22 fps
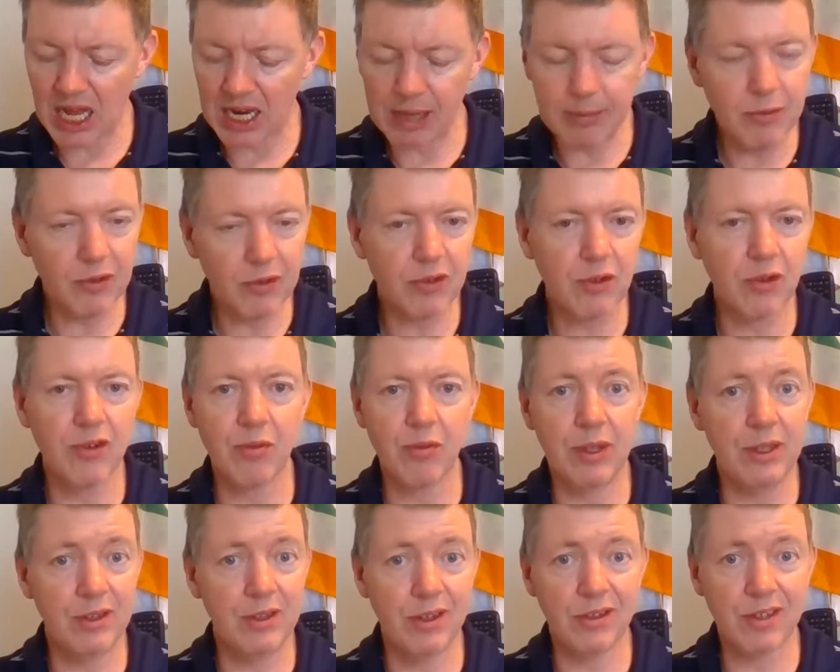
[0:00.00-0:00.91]
And I'm just going
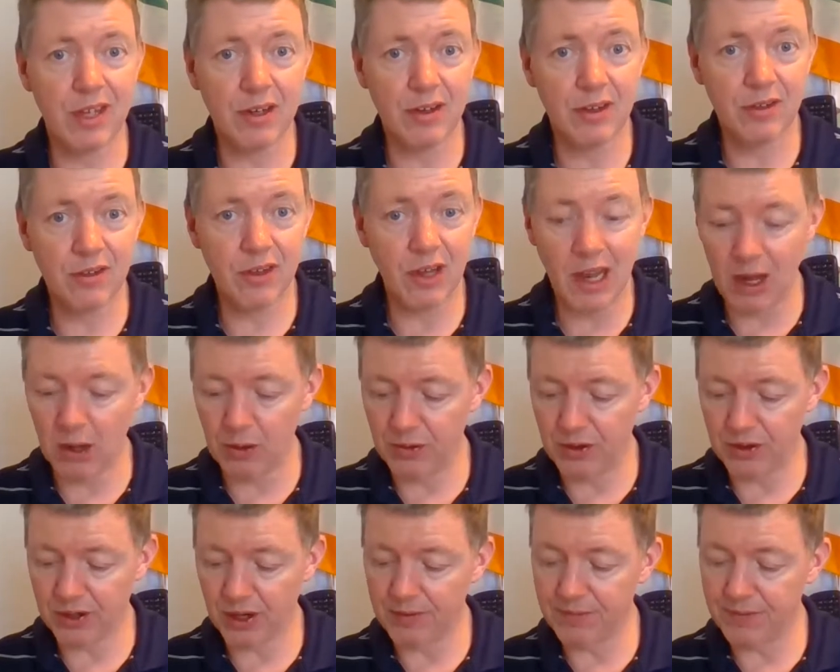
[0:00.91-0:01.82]
to read the sentence
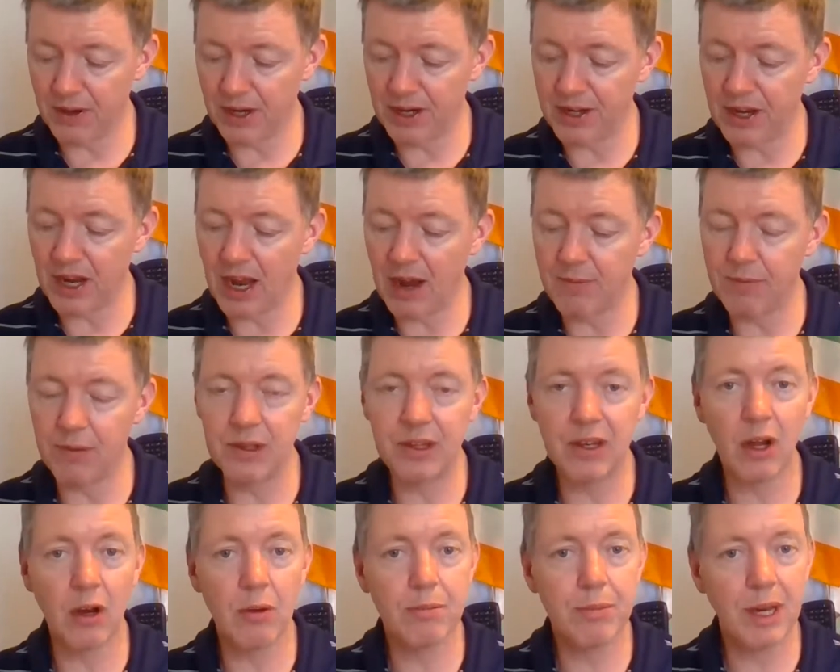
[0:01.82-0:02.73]
aloud that I find
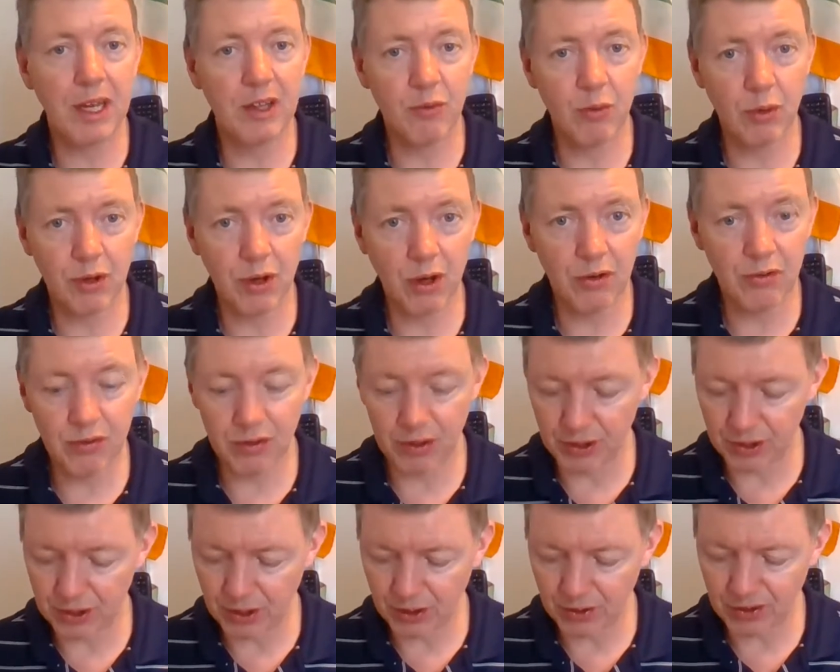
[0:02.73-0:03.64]
halfway down page
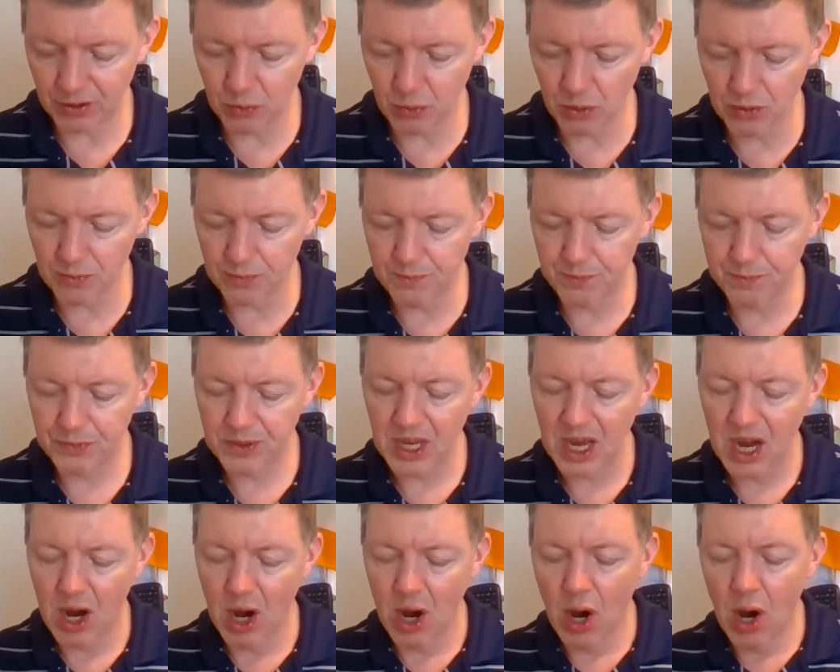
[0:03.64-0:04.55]
131.
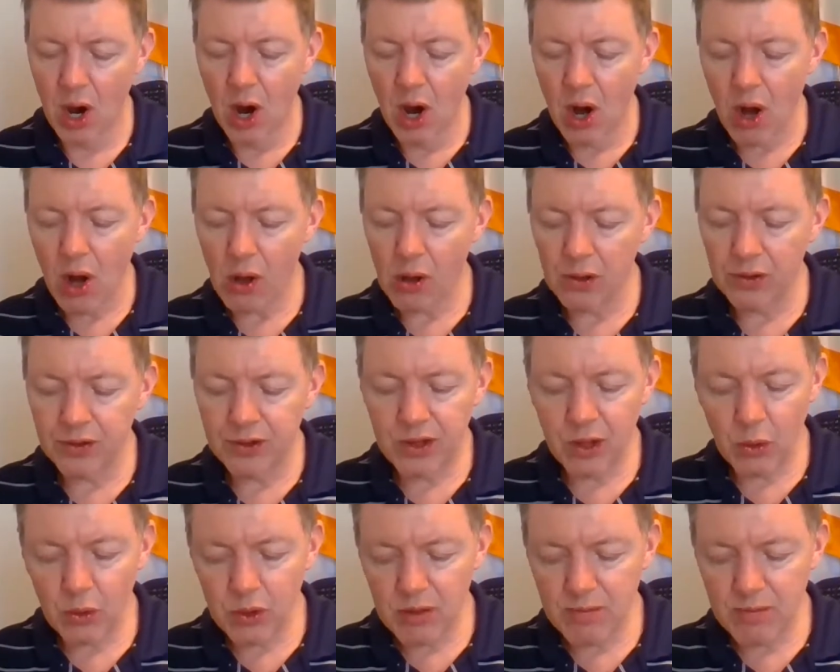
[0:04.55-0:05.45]

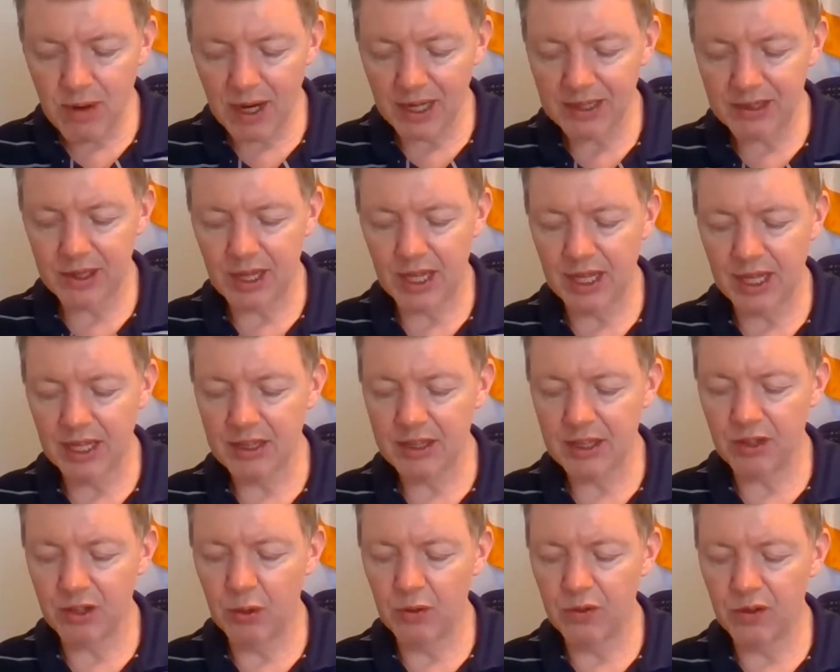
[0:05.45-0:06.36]
Although you might
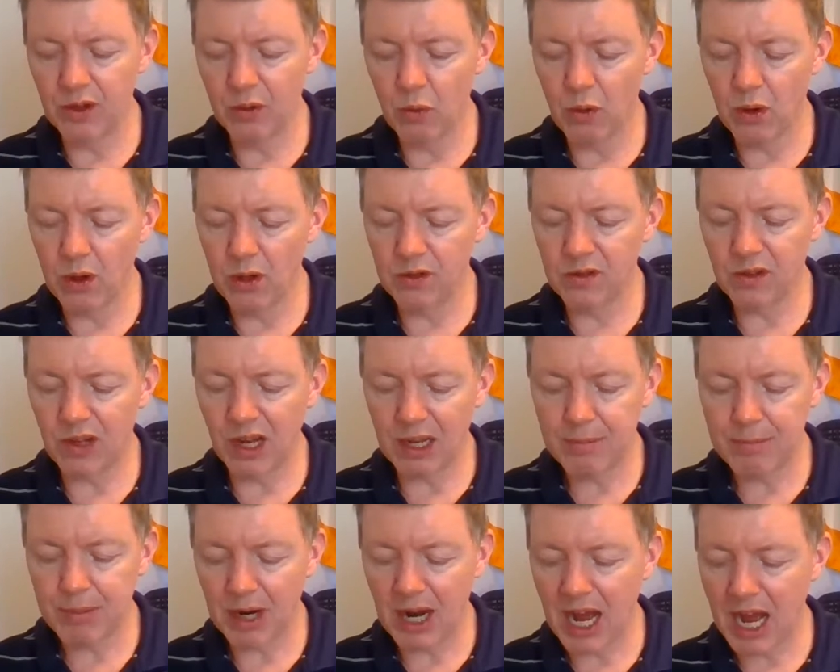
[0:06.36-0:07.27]
think that using words
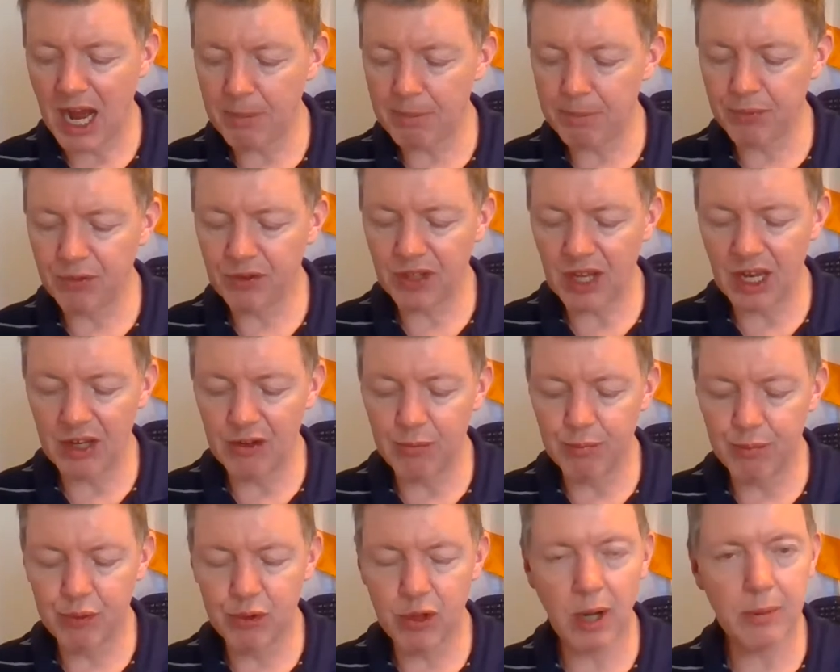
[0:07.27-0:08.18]
like perhaps
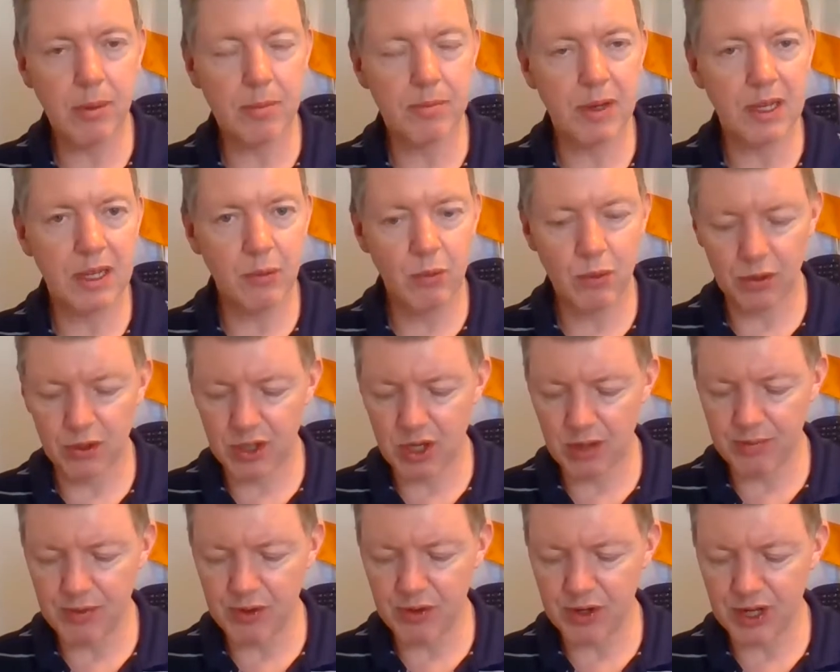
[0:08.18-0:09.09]
and probably
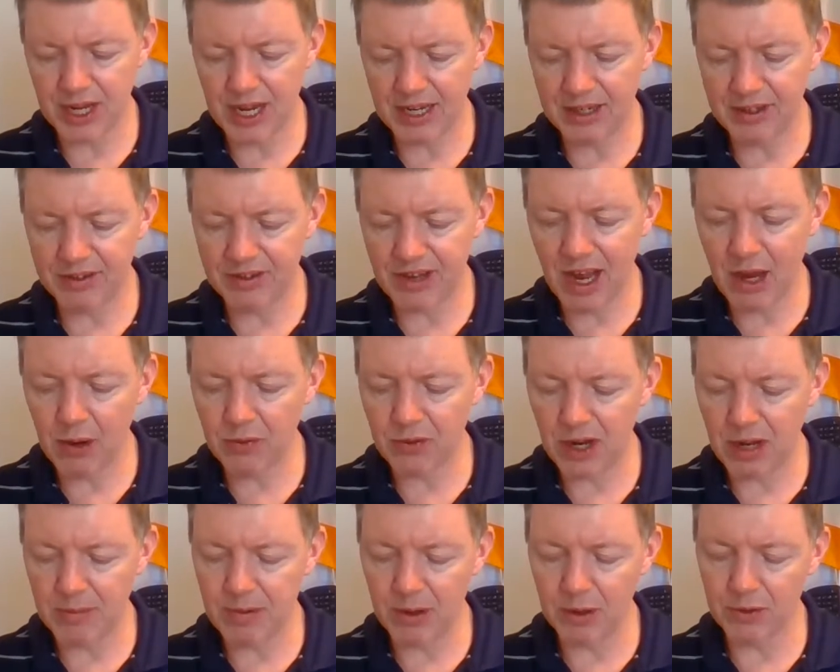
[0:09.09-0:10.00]
would communicate
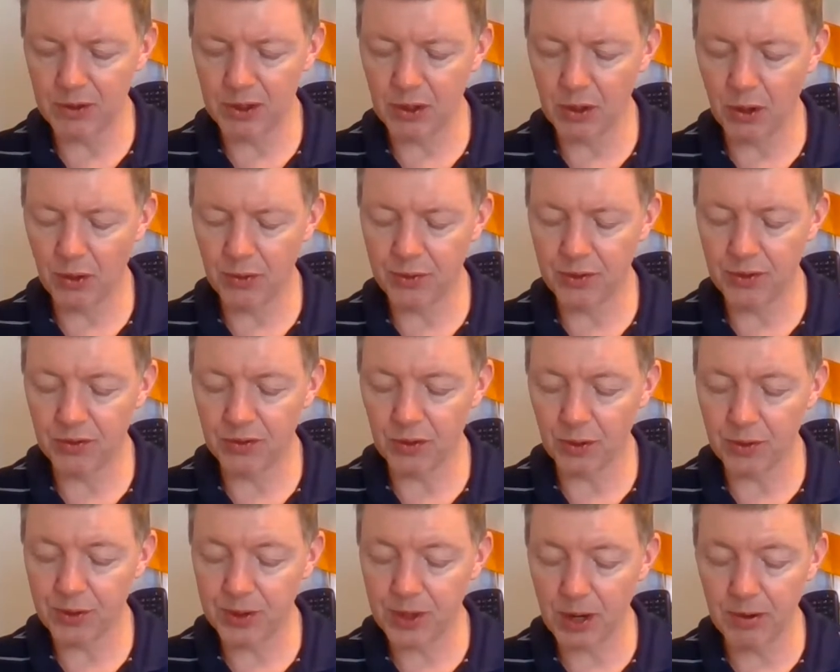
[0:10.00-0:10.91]
doubt about the
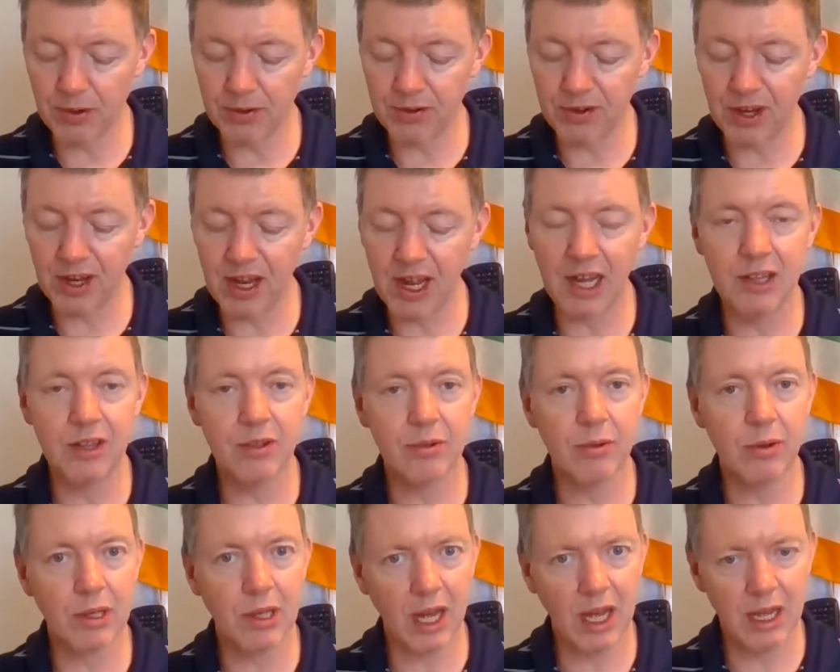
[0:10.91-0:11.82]
author's authority
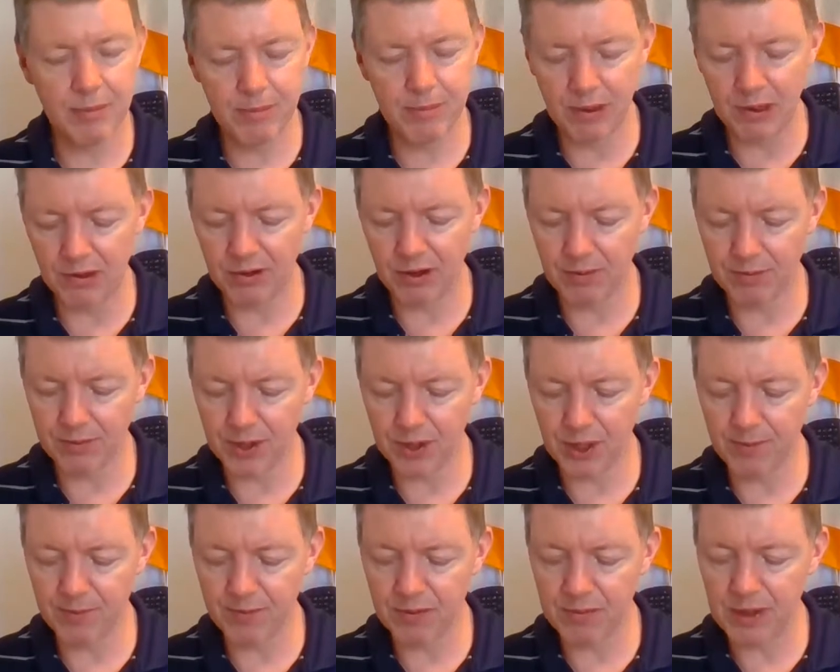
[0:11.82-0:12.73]
and the reliability of
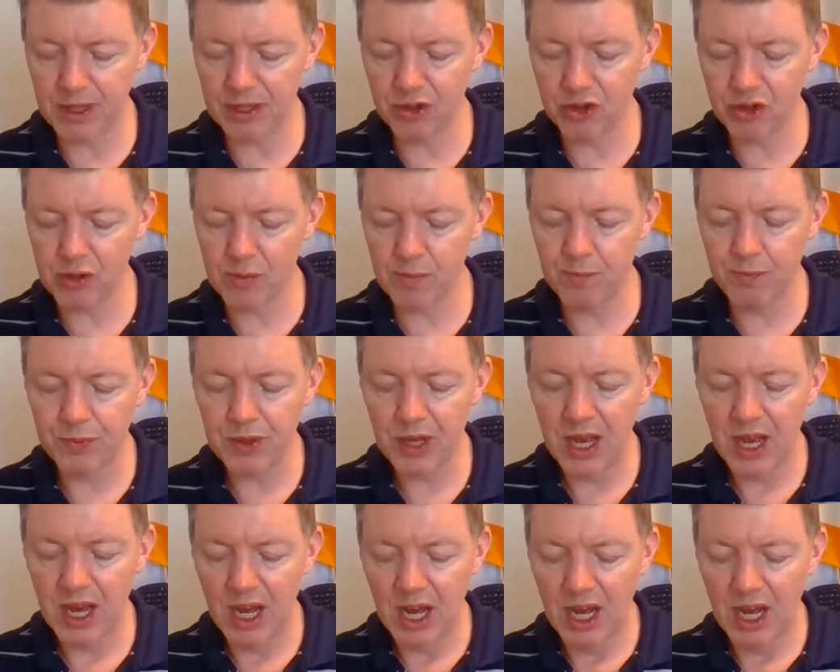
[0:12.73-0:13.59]
the information,